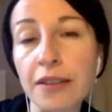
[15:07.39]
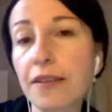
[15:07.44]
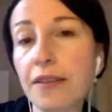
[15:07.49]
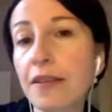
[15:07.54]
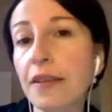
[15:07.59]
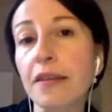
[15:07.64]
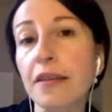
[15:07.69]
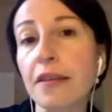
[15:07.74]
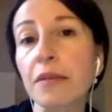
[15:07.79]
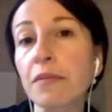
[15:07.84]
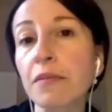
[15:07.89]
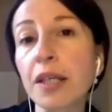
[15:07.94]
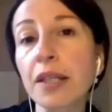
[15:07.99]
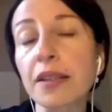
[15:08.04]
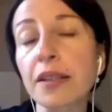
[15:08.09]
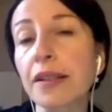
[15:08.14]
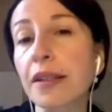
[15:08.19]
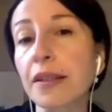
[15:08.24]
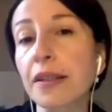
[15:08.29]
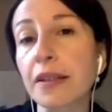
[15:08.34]
this doesn't
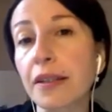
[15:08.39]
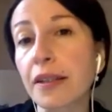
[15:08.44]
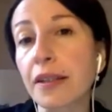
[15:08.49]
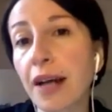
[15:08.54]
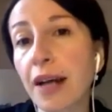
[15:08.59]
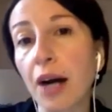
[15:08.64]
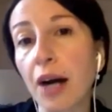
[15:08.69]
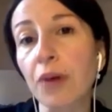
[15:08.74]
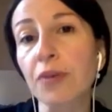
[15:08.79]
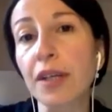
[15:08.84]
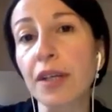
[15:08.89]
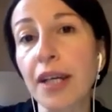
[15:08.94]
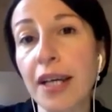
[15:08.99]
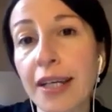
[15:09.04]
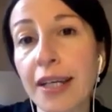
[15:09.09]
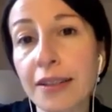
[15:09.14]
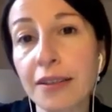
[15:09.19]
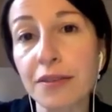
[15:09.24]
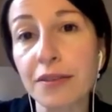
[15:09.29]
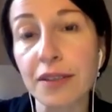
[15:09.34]
mean that they didn't count
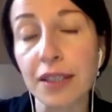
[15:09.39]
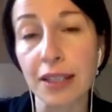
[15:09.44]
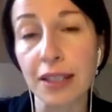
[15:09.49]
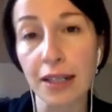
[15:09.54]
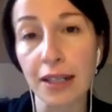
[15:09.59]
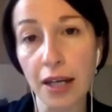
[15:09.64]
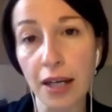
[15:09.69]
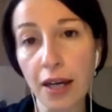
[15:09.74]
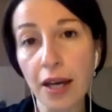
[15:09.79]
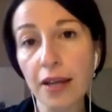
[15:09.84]
anything.